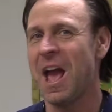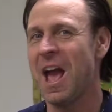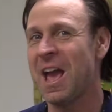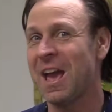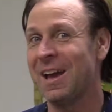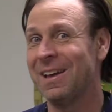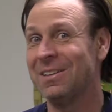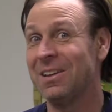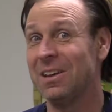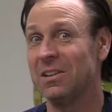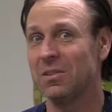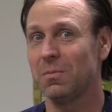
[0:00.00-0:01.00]
and
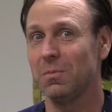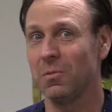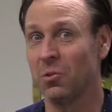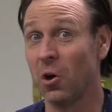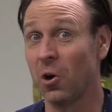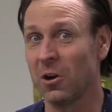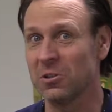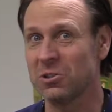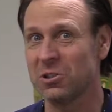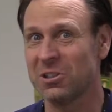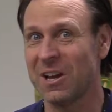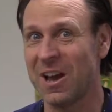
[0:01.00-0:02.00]
its
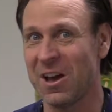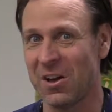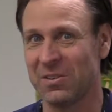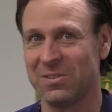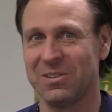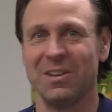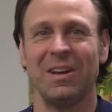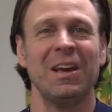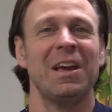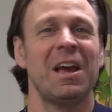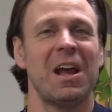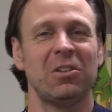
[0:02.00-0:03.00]
large towns.
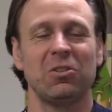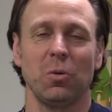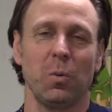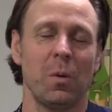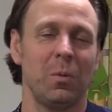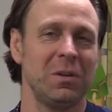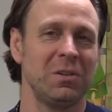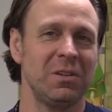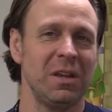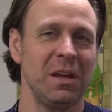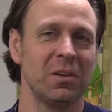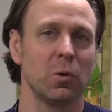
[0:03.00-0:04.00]
And so what we
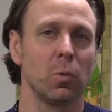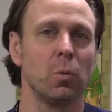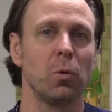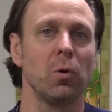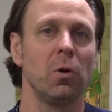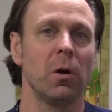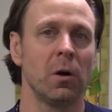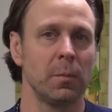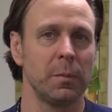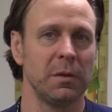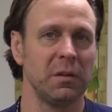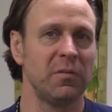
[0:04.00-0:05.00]
see is a
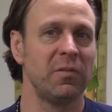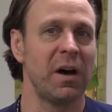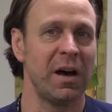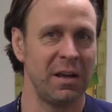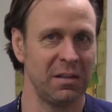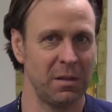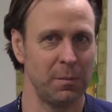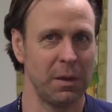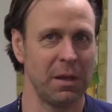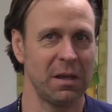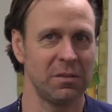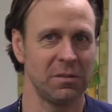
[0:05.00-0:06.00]
rural-urban divide that
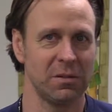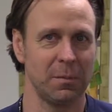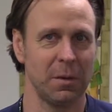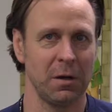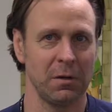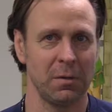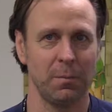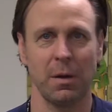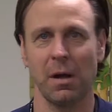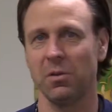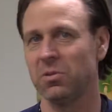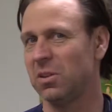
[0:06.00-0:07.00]
begins in American
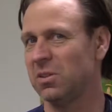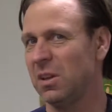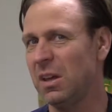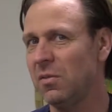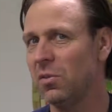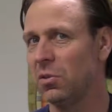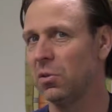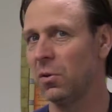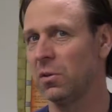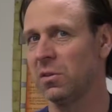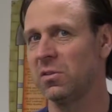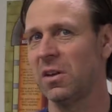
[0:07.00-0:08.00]
politics even
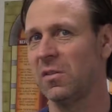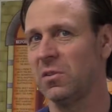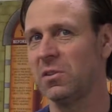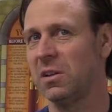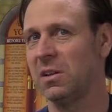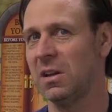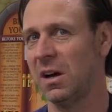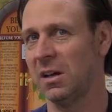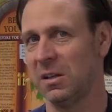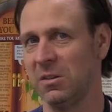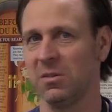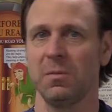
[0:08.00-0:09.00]
during the
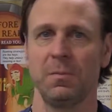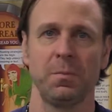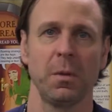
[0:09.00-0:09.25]
1790s.